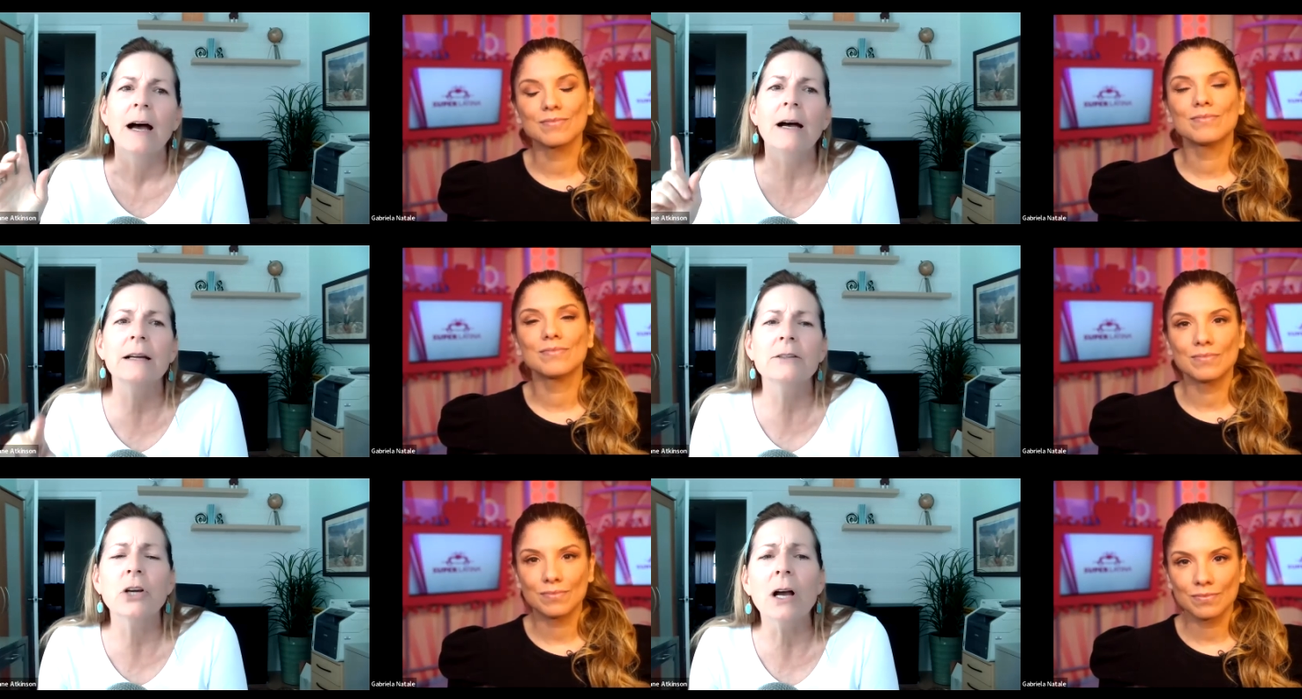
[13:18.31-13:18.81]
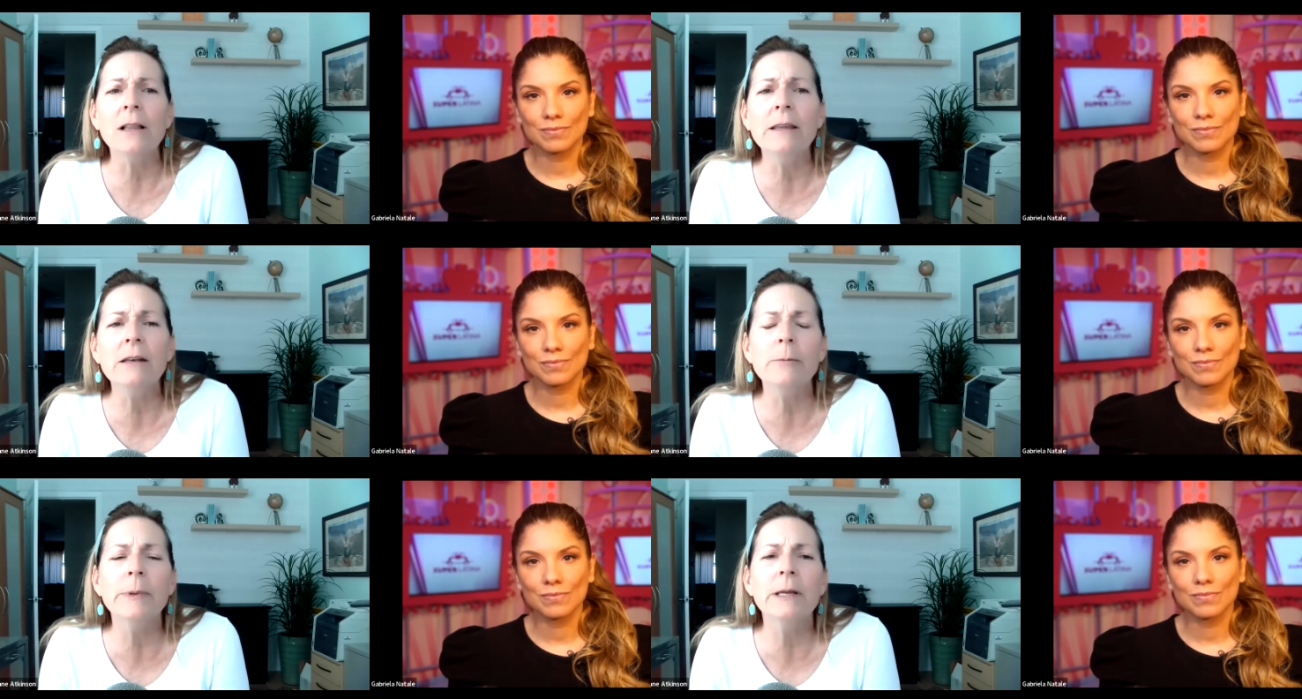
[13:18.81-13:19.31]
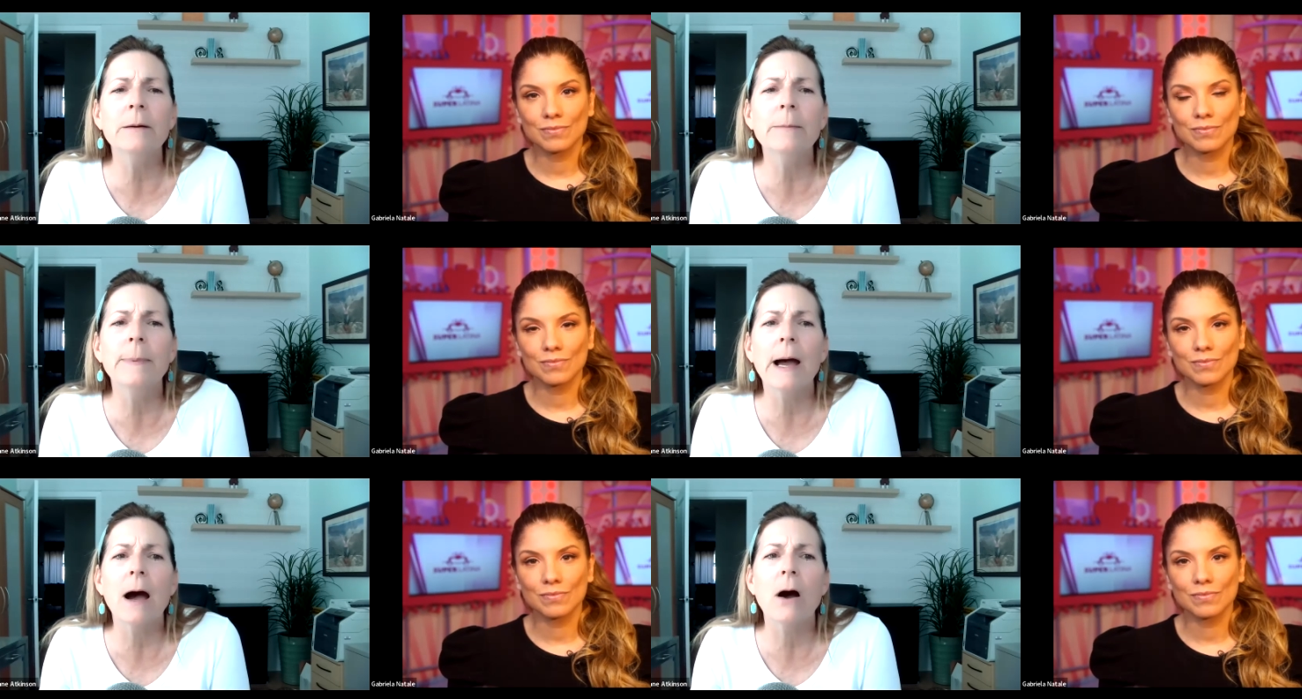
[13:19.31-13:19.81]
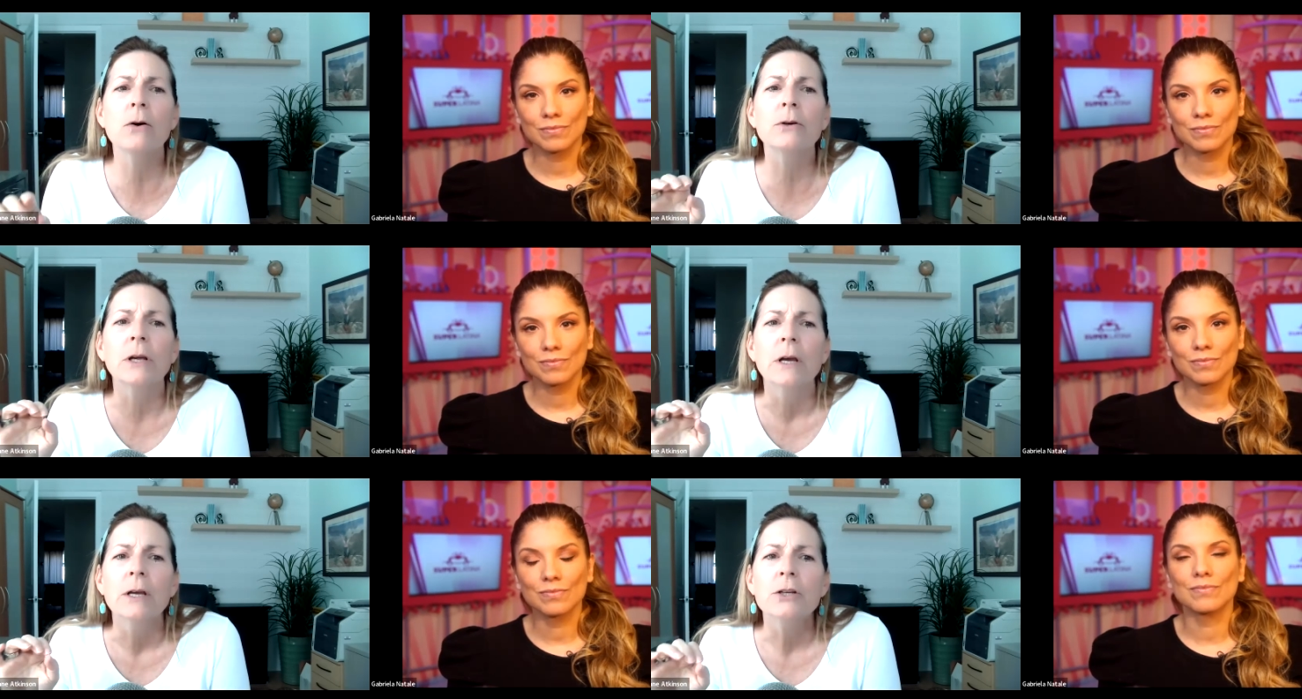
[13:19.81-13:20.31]
Speaker 1: uh, talk a little bit
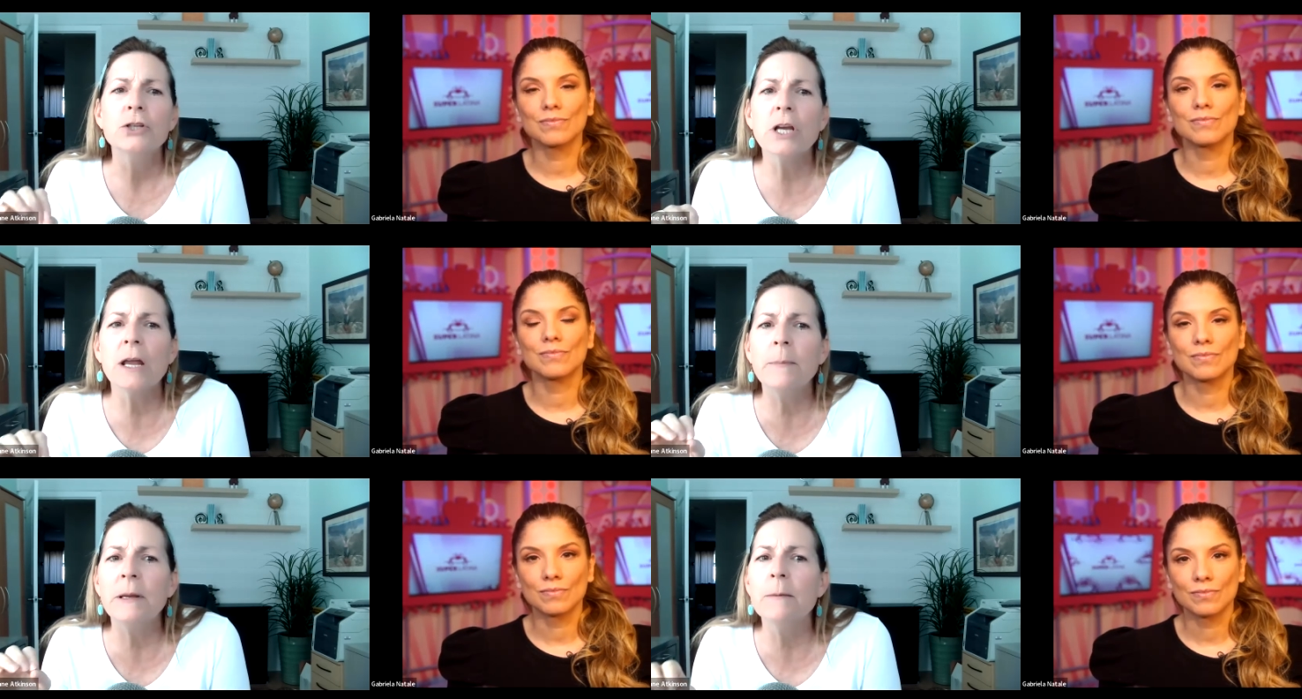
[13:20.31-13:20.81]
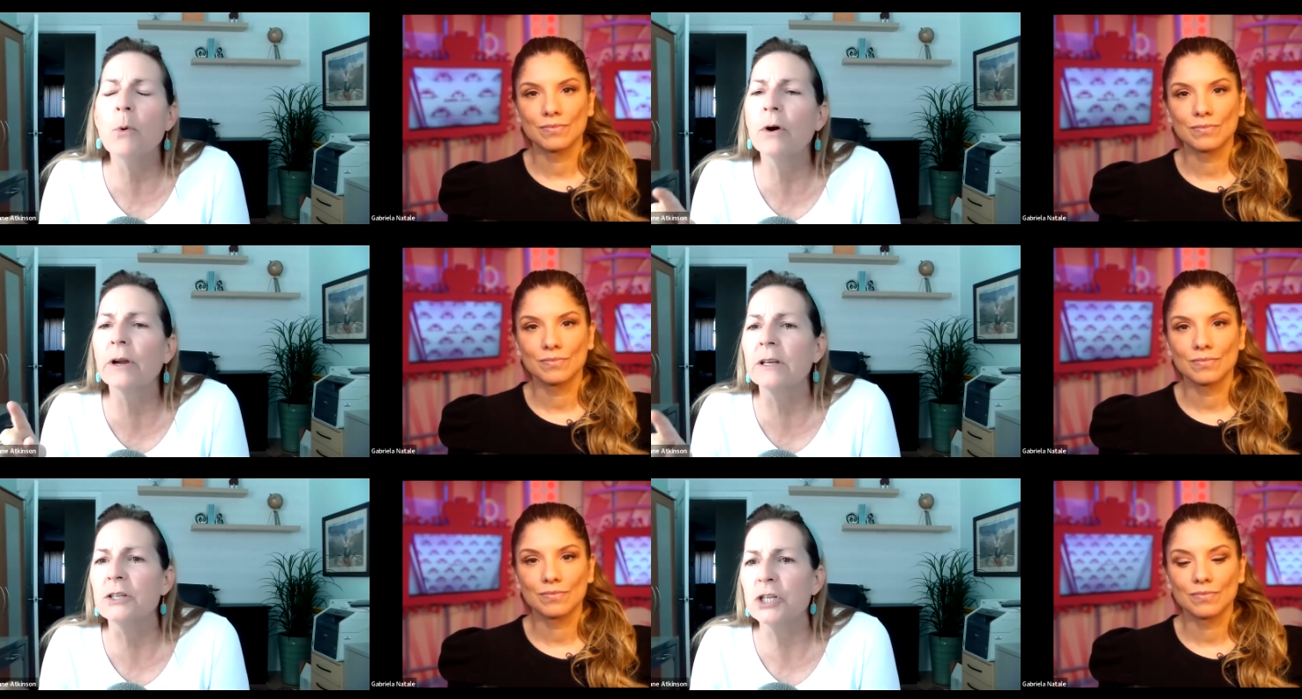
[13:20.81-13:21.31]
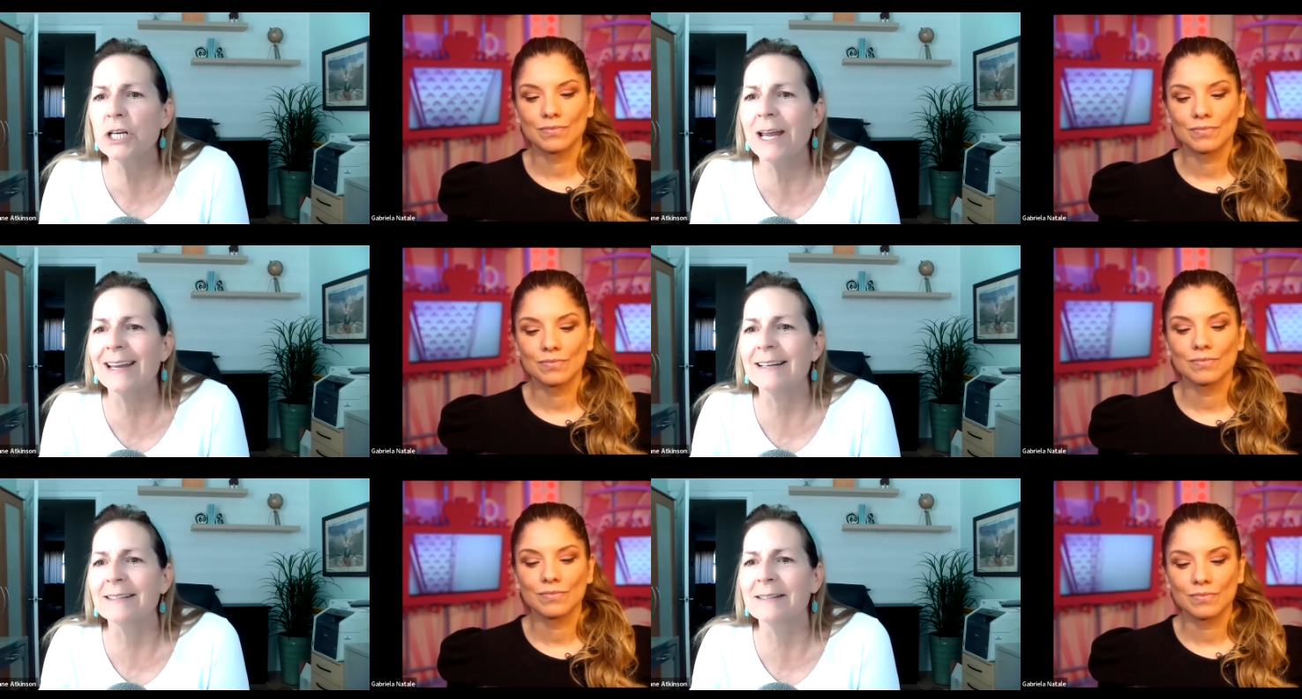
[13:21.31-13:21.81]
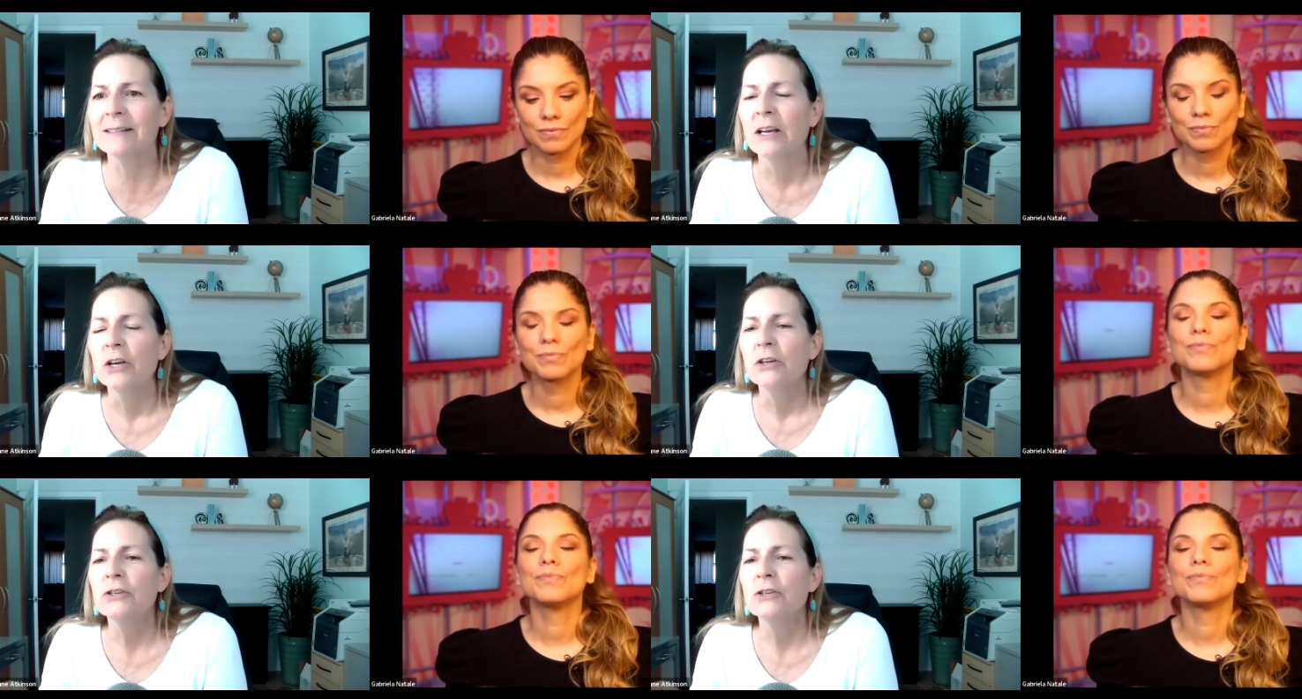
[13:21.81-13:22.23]
about JP Morgan Chase.